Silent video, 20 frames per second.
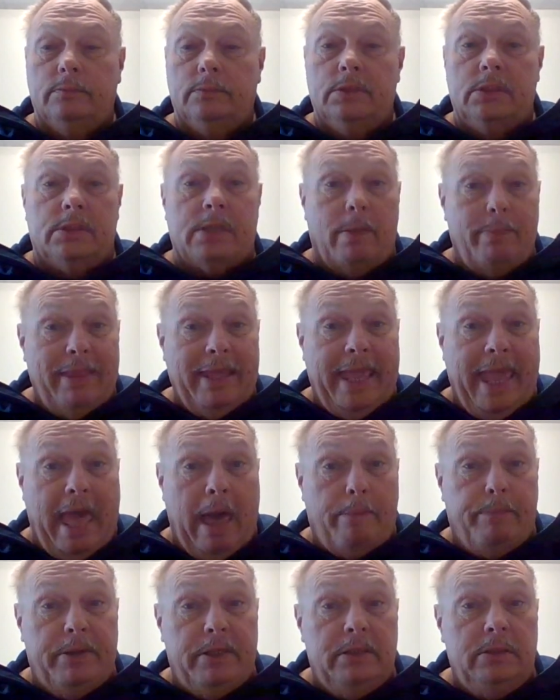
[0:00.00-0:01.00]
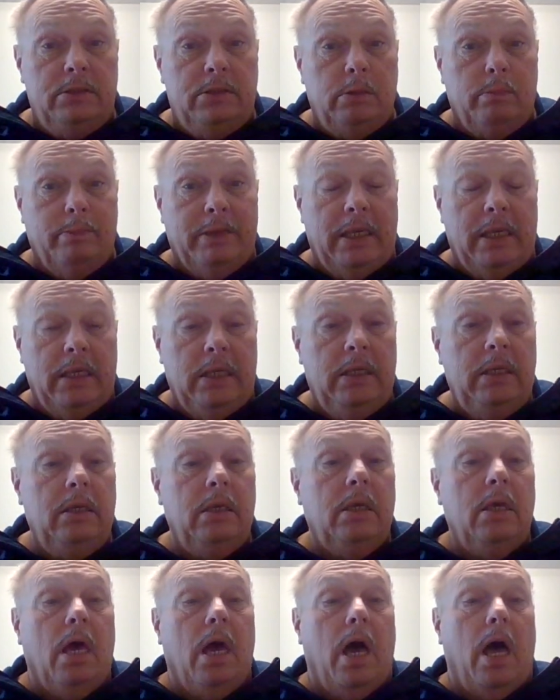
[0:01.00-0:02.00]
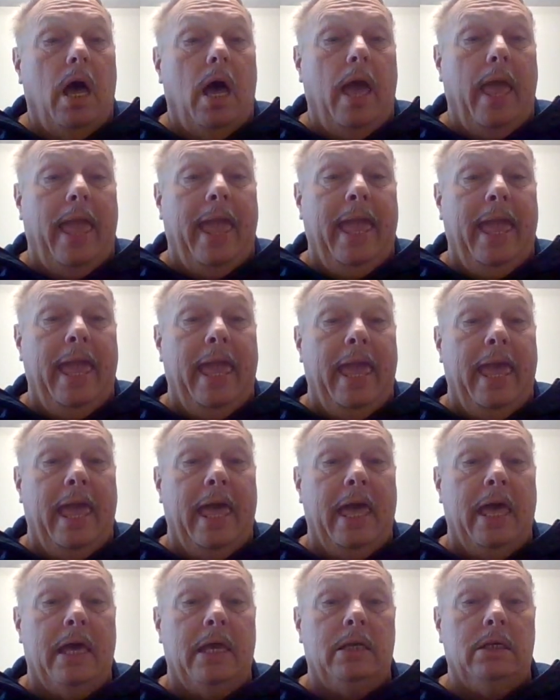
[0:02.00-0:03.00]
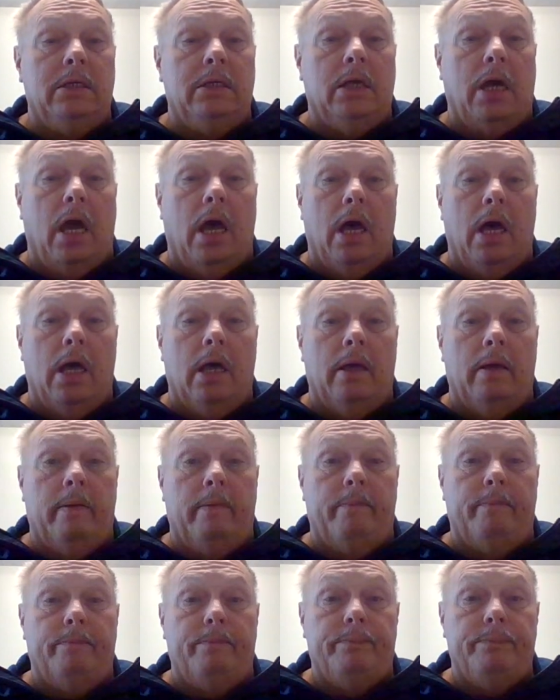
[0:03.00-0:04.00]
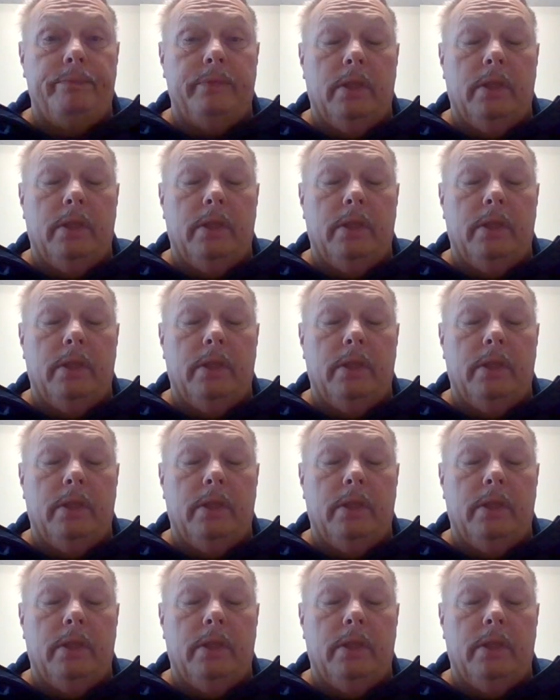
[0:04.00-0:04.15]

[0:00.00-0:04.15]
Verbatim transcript: something happened to me and. Um,